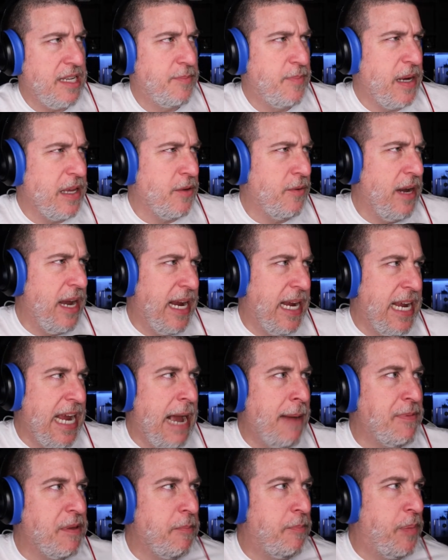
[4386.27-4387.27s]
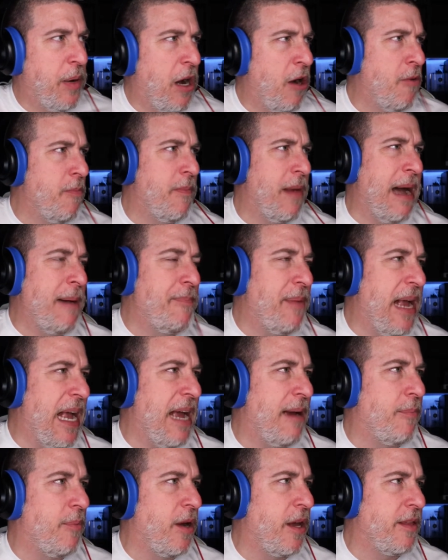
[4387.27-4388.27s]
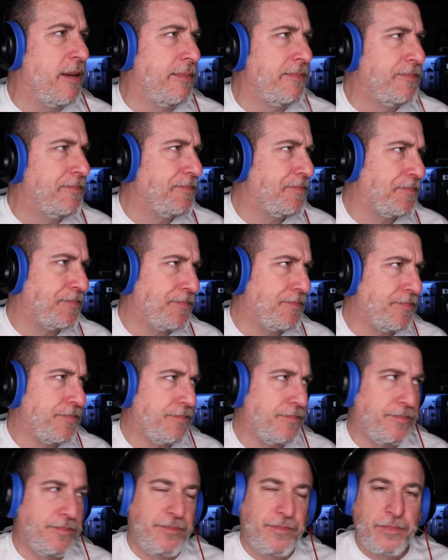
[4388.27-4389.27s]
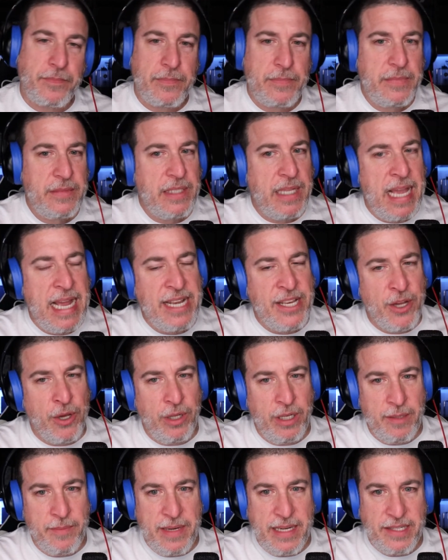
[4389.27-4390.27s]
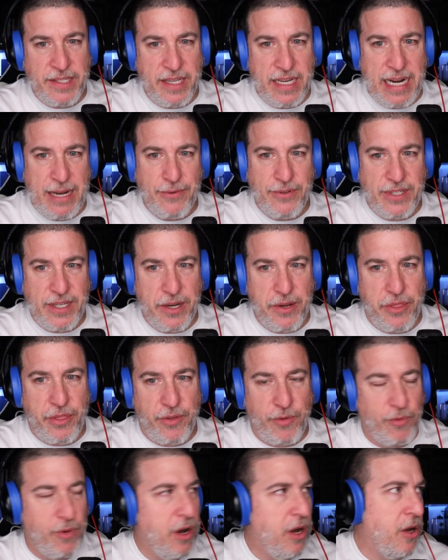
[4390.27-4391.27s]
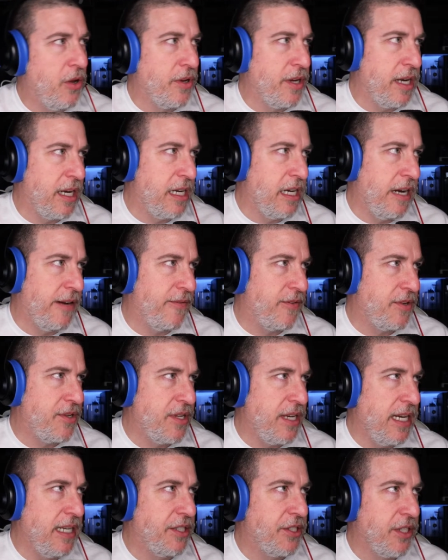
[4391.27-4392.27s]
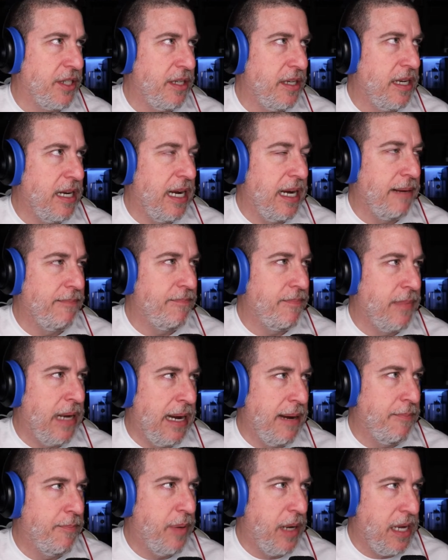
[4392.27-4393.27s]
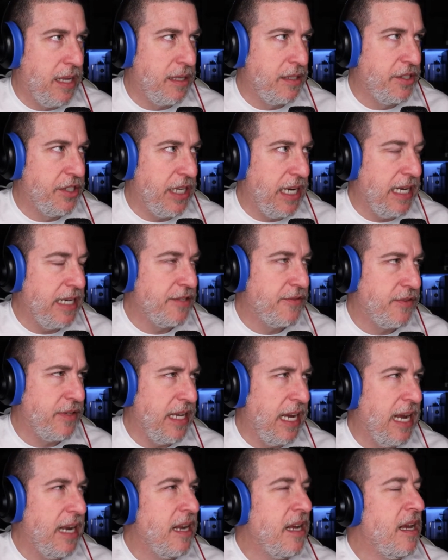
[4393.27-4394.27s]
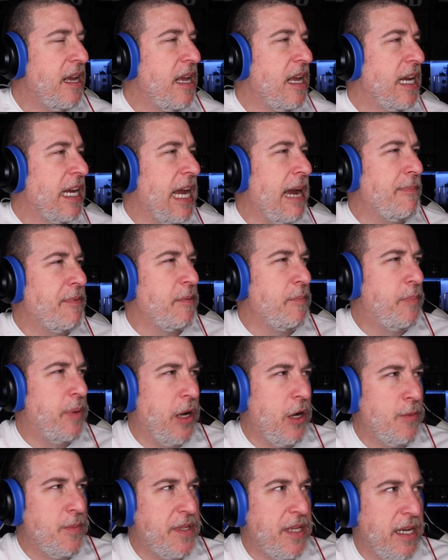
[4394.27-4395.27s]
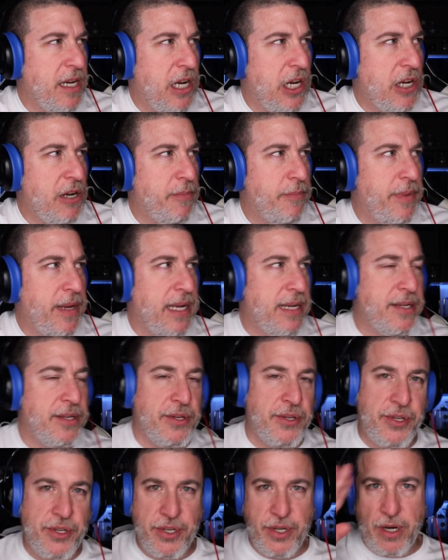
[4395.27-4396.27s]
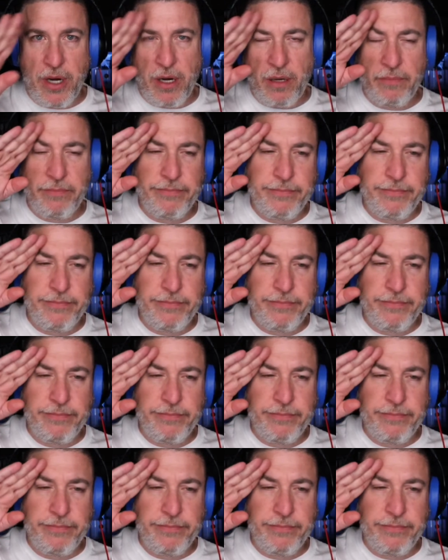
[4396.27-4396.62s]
By the way, Captain Pope, my bad, brother. I totally missed it. I was enthralled in a conversation, and I apologize for that. Captain Pope sent 100 bits, sir.